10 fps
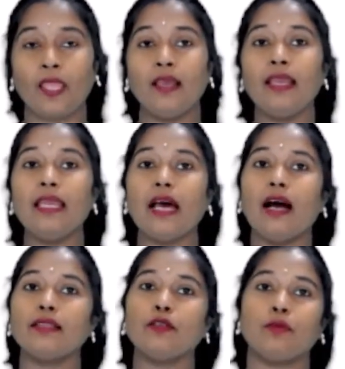In
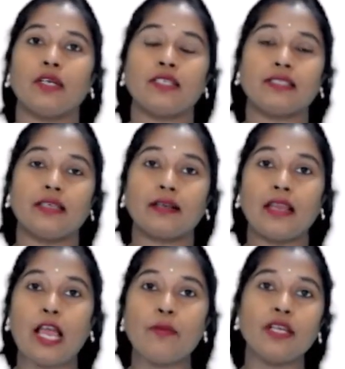other words, the
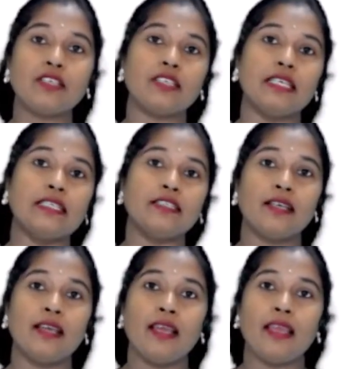climate change
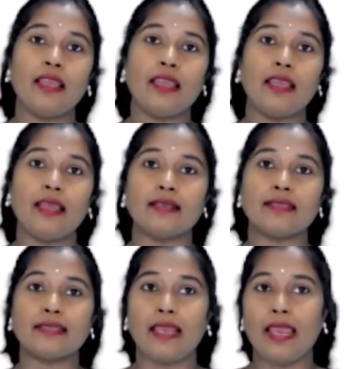
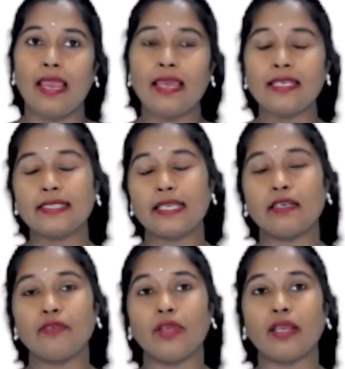is any
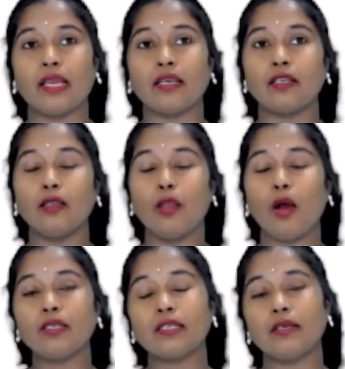significant
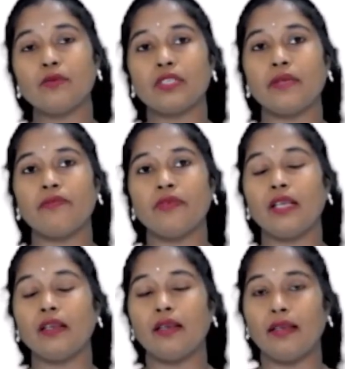long-term
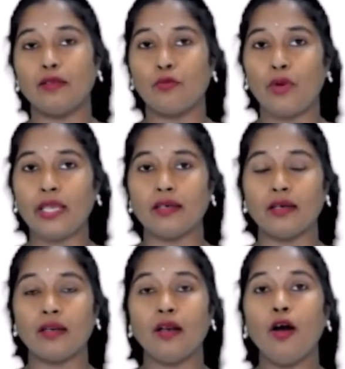shifting in the
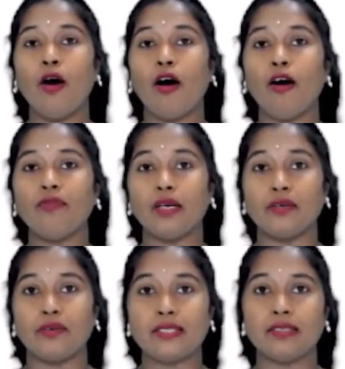weather of
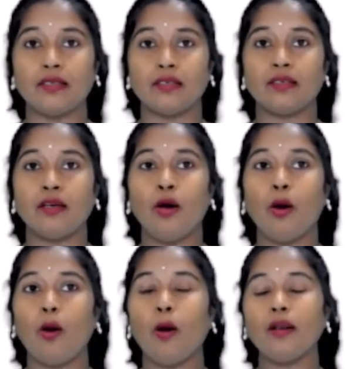a region
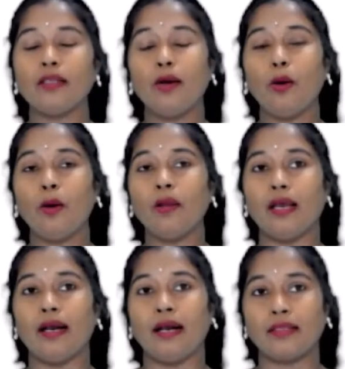or the whole
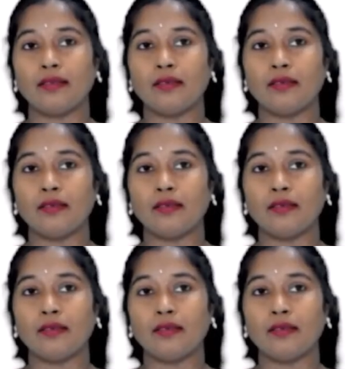Earth